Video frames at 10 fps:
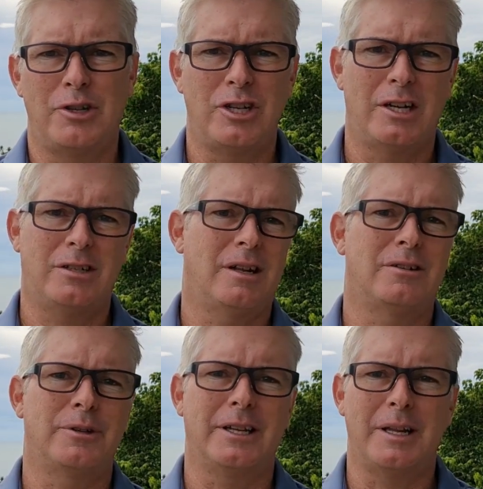Johnson. I
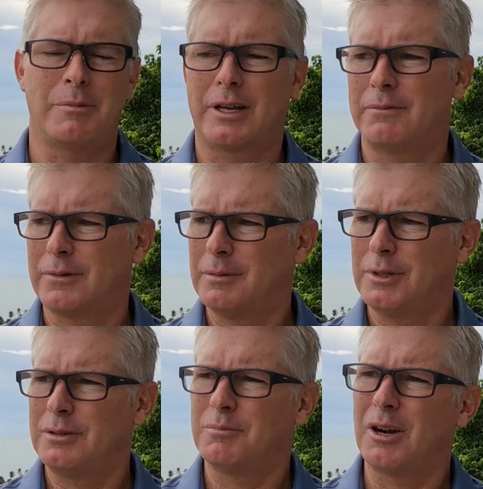don't know where that name came
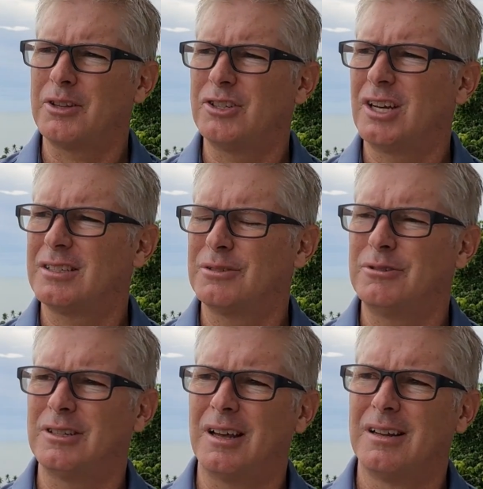from. Who's Martha Johnson?
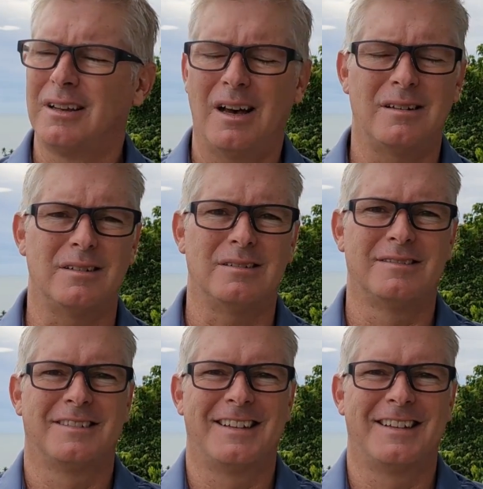Who is that? I don't know.